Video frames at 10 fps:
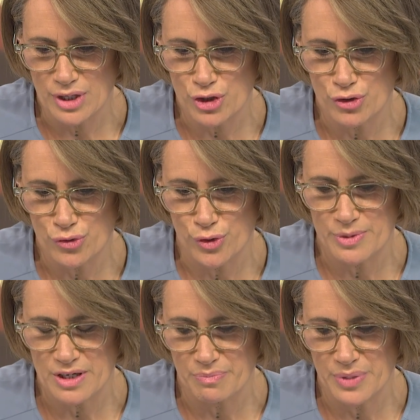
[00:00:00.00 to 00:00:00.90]
Russian
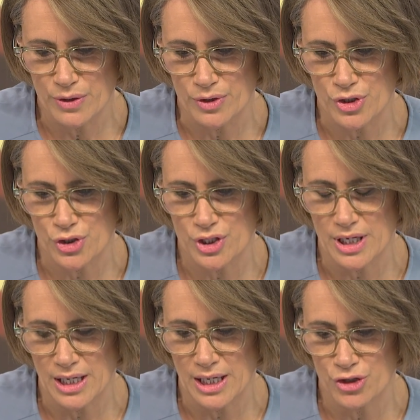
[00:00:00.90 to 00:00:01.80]
troops have perished
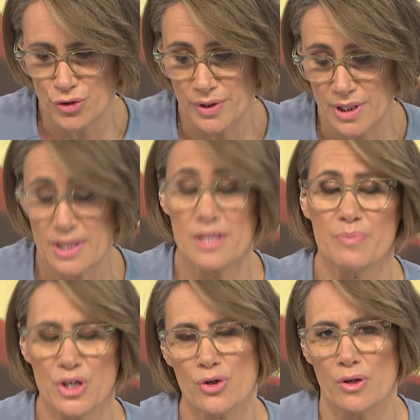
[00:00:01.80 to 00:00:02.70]
during this
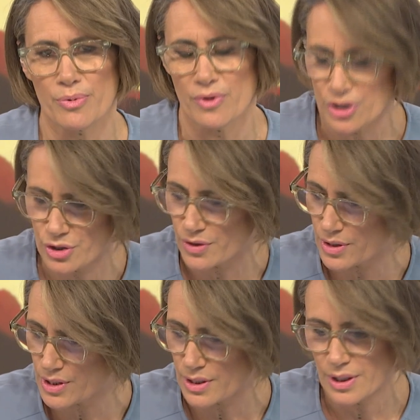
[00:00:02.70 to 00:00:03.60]
special operation.
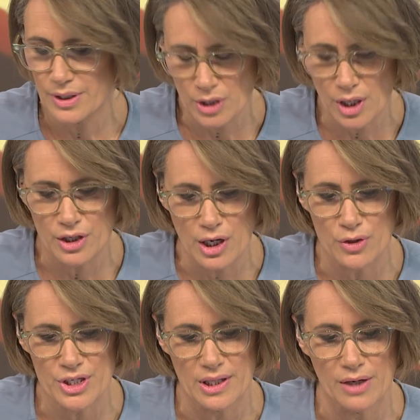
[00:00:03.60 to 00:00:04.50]

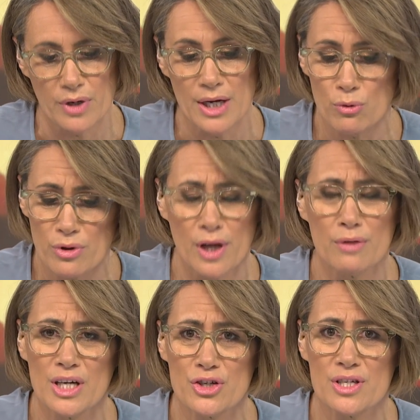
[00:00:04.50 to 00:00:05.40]
Close to that, right? Although
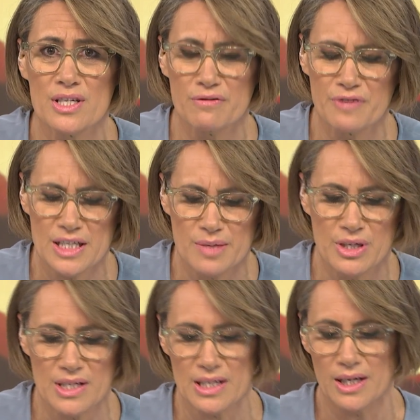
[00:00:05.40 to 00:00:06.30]
the Russian's defence
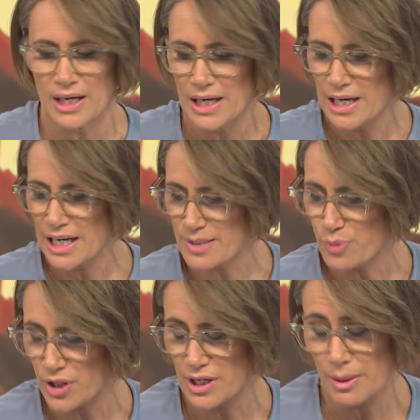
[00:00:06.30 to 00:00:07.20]
minister has
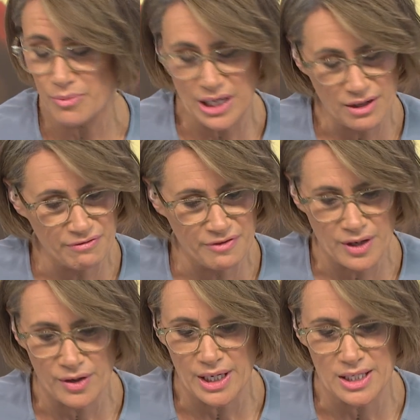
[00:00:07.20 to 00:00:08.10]
put the number at a
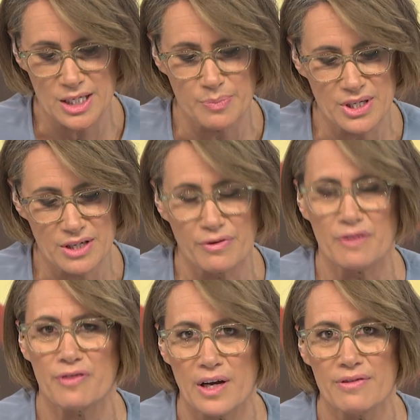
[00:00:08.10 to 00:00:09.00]
very
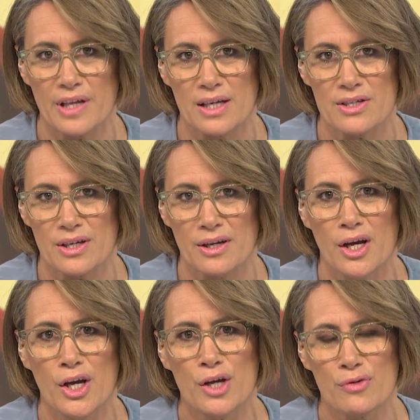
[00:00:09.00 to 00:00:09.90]
specific
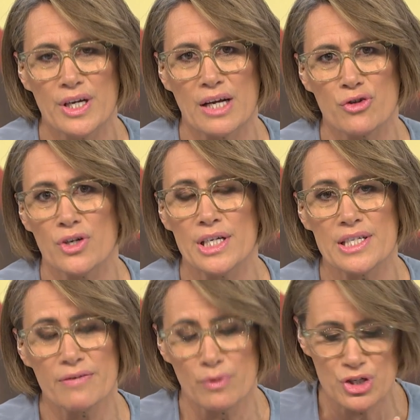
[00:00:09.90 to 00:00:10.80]

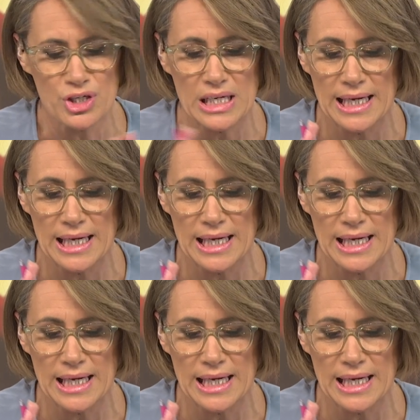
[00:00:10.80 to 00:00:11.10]
5,397, which is